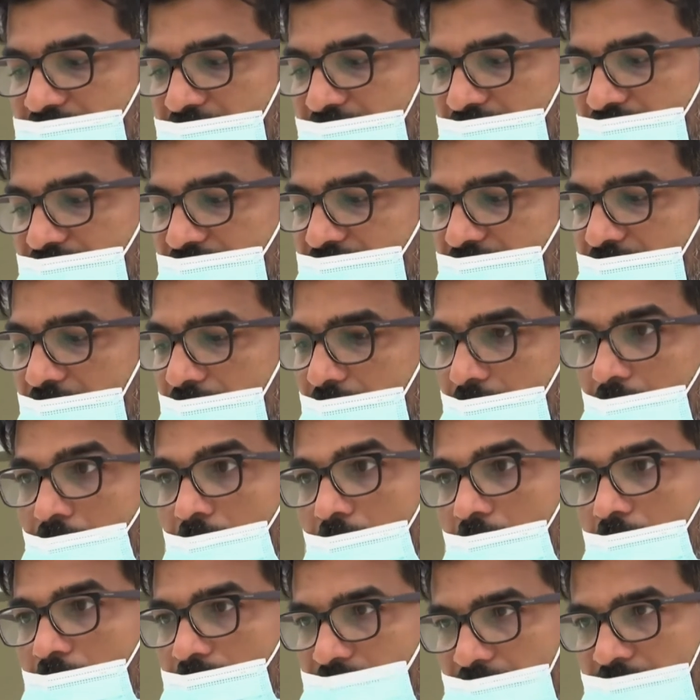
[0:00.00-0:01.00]
Since
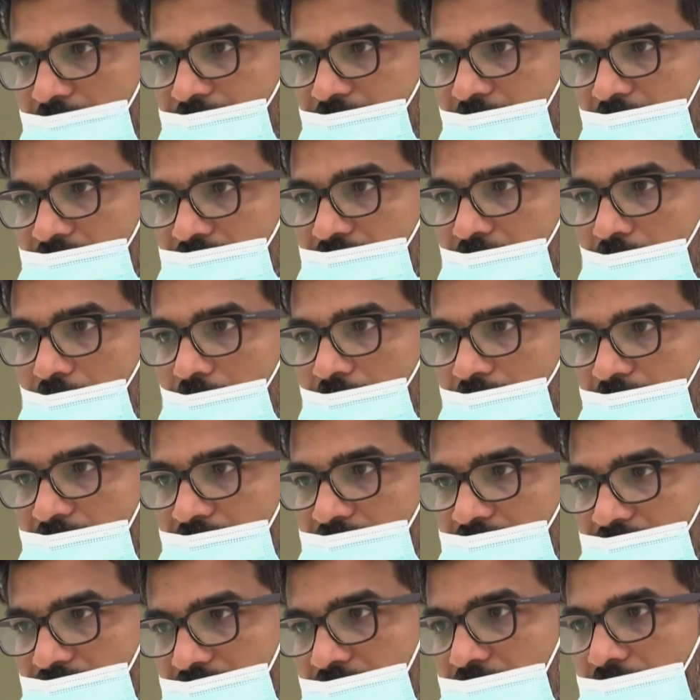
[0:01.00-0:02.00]
the first
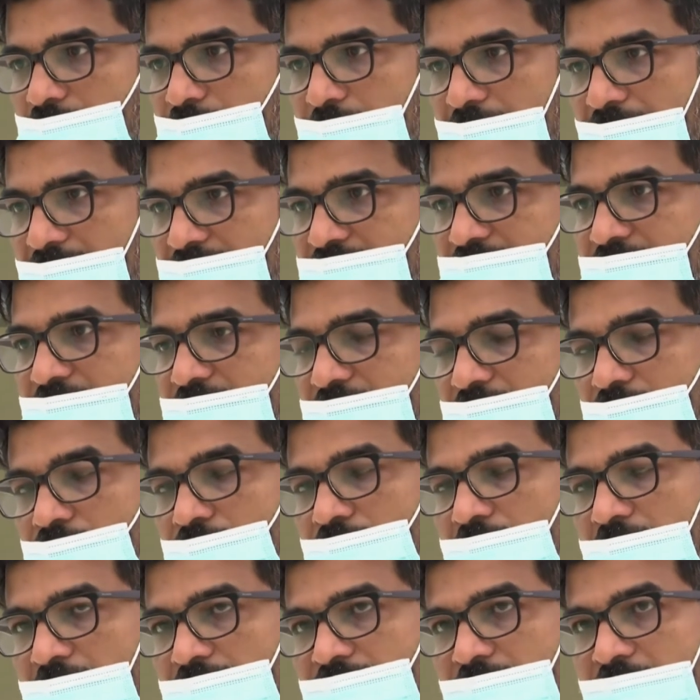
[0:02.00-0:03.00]
law was passed
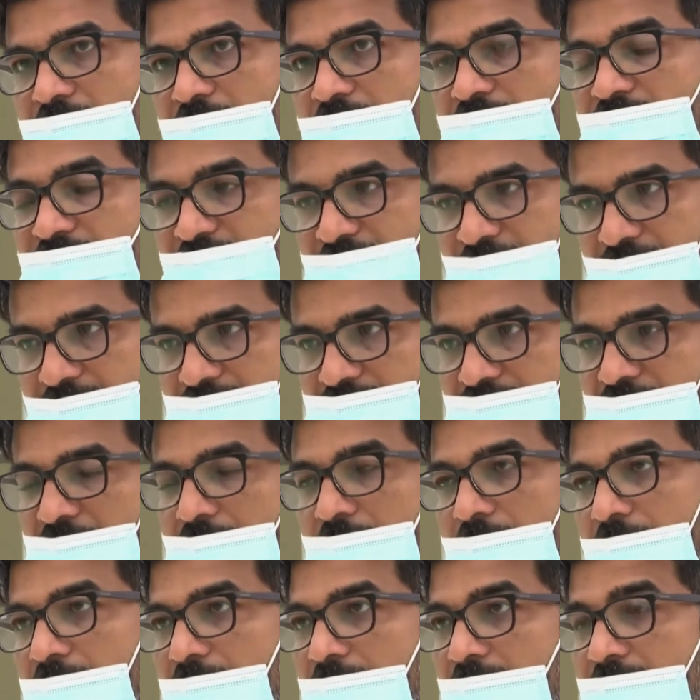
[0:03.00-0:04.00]
in
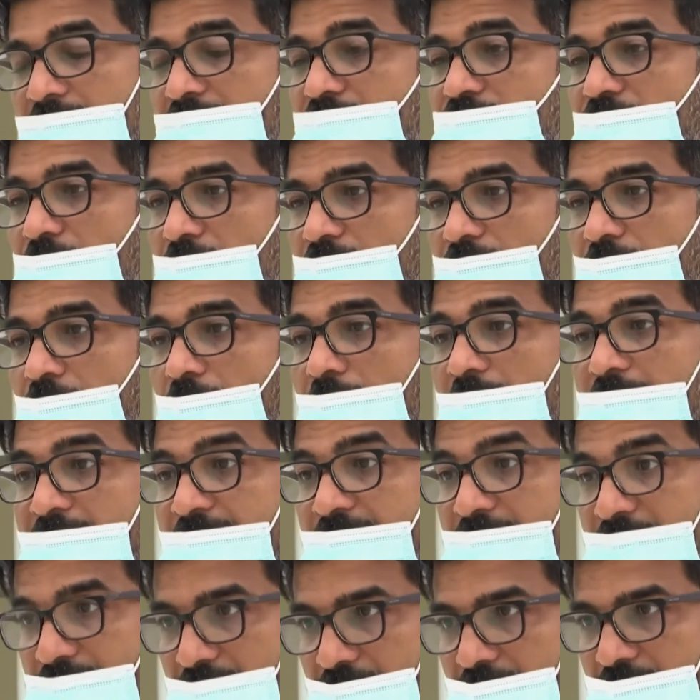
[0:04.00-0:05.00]
2006, it took
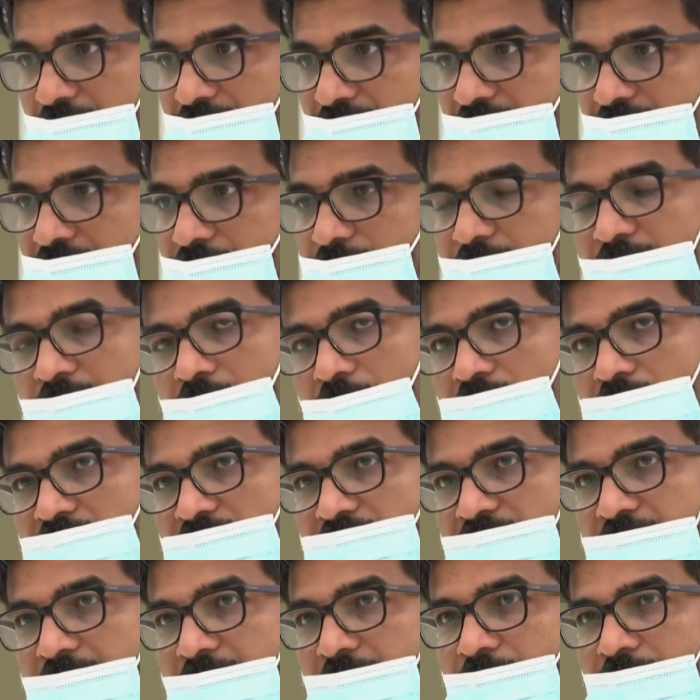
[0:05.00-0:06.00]
14 years
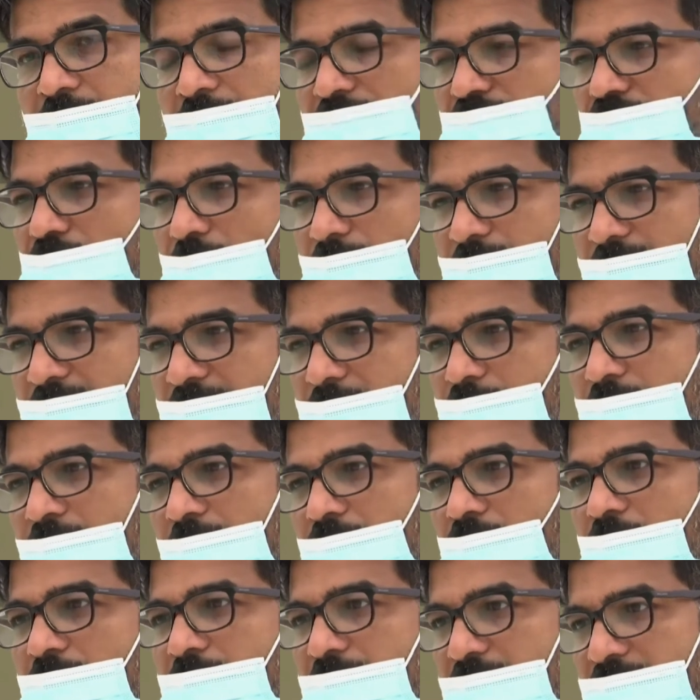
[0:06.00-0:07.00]
because there were so many
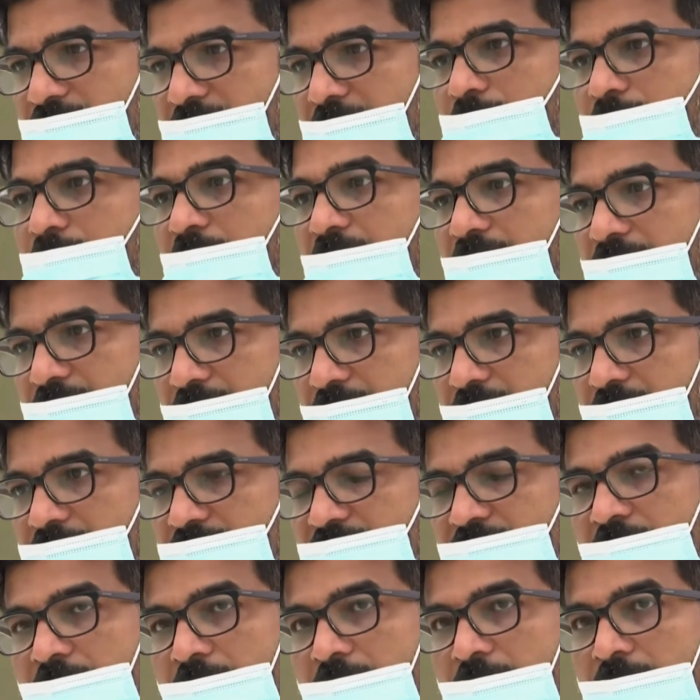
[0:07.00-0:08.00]
bureaucratic
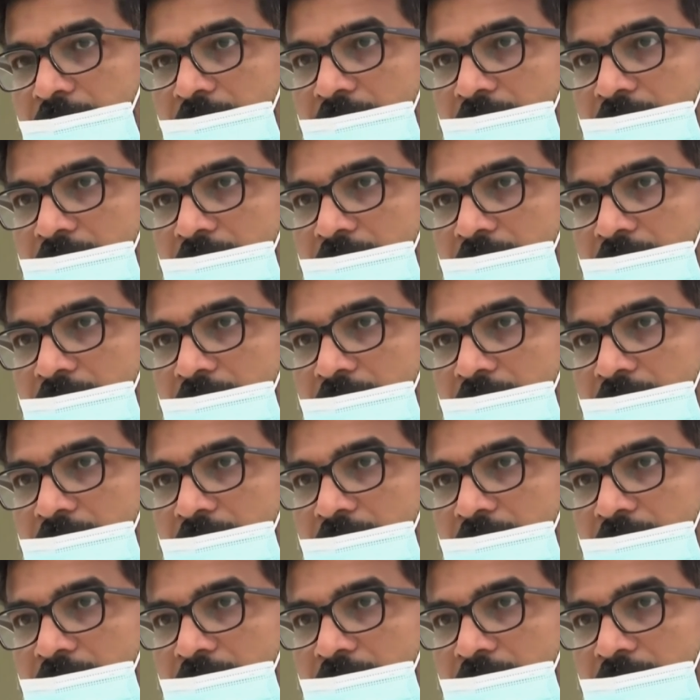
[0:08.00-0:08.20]
barriers